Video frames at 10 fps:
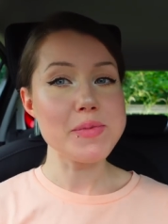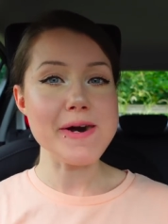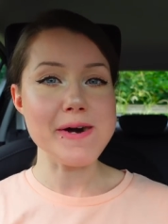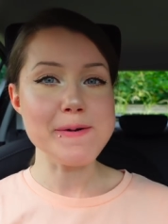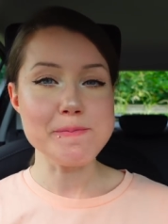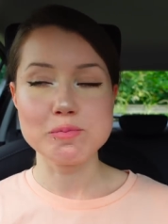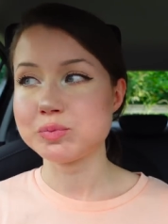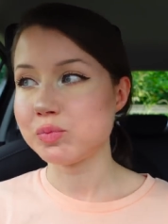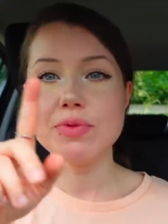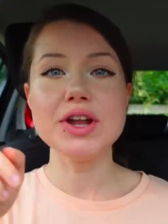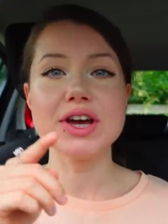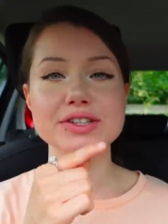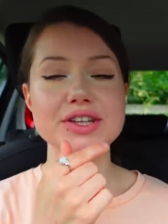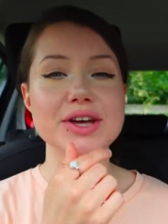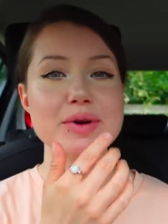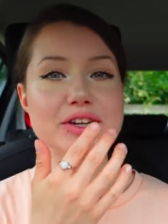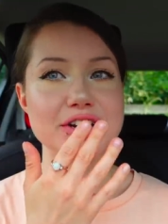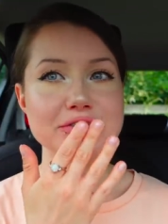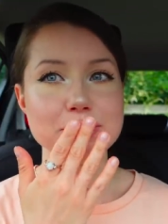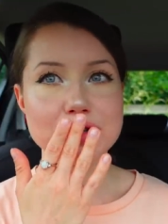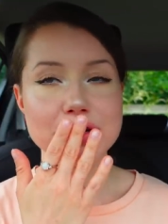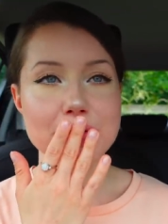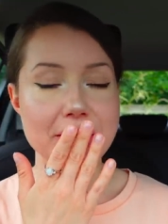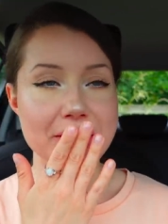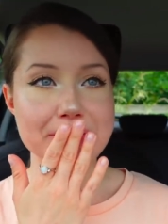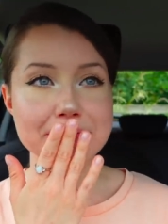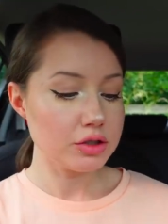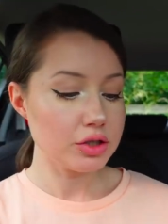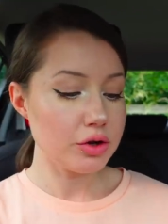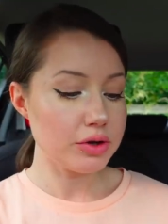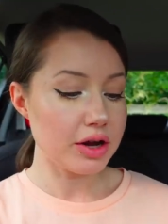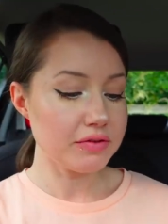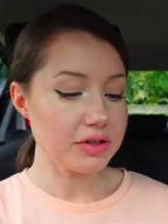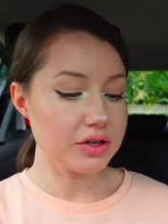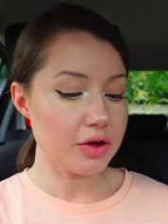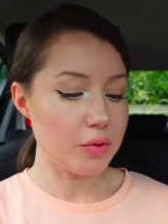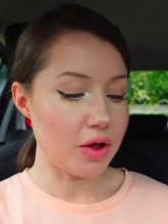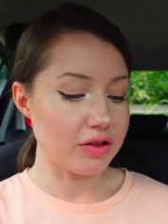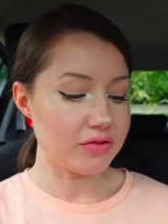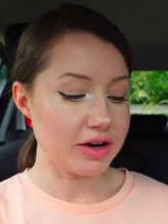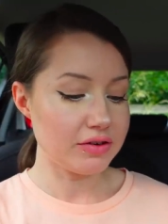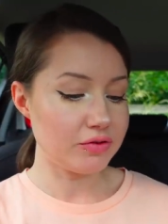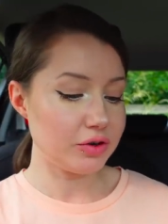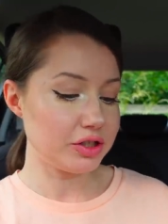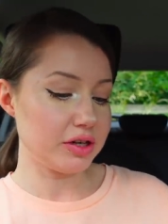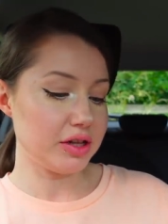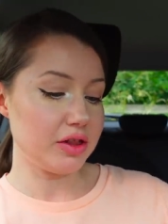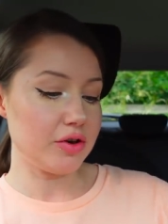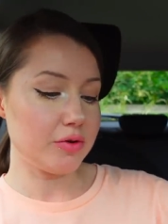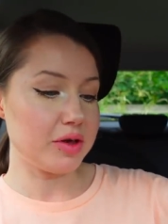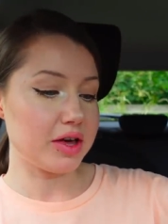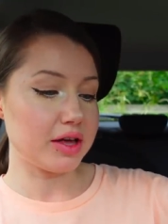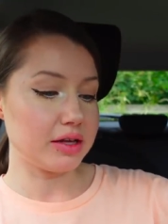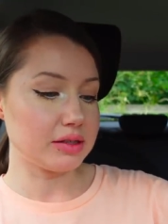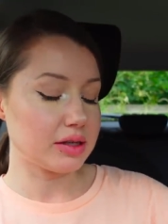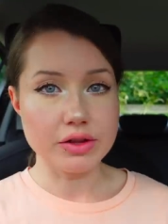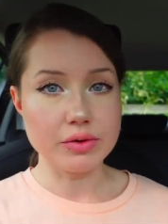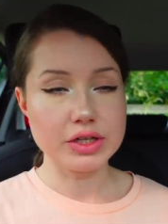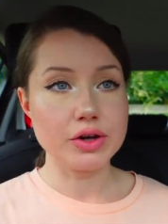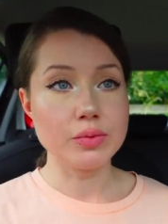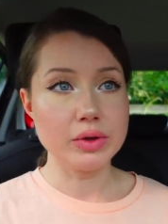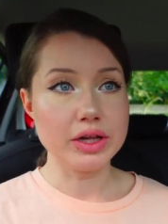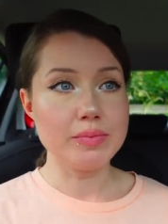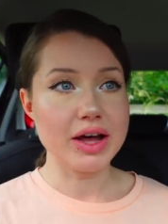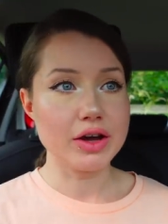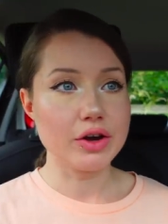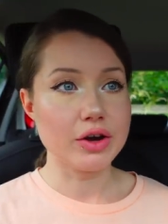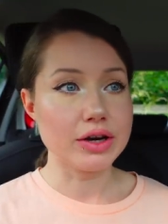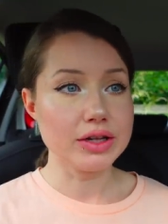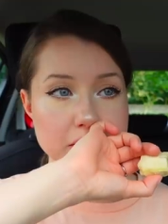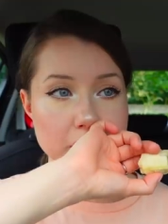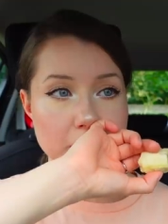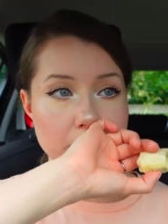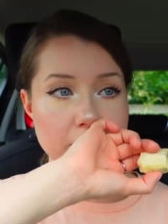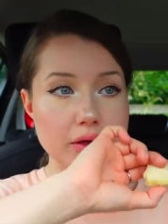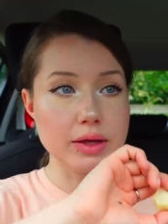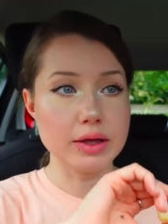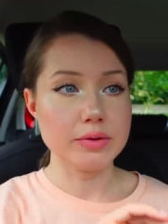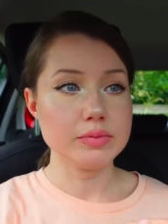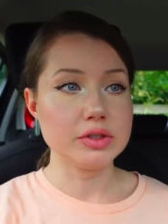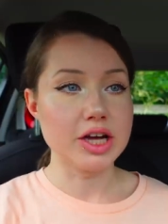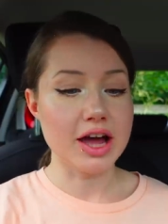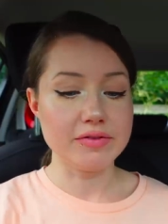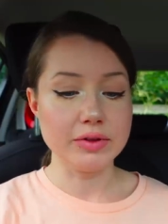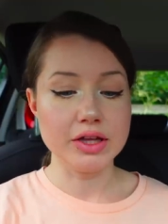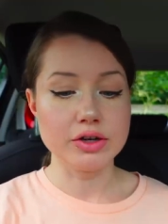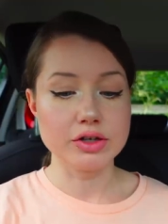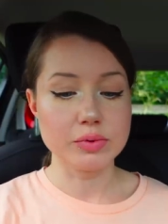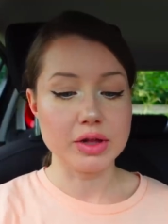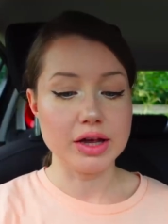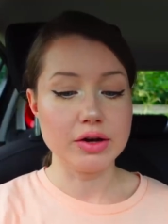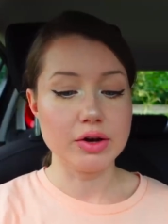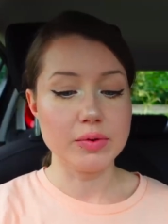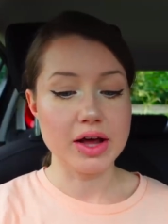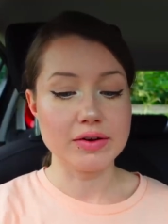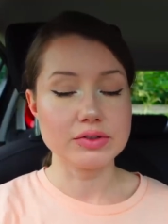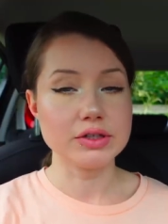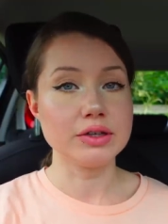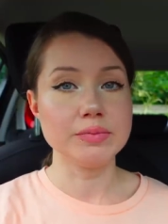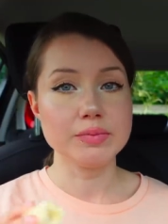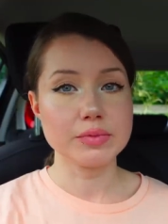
but the next day my dives were okay. So none of us got qualified unfortunately though because there was like a really bad current. So the dive leaders were like, no, we have to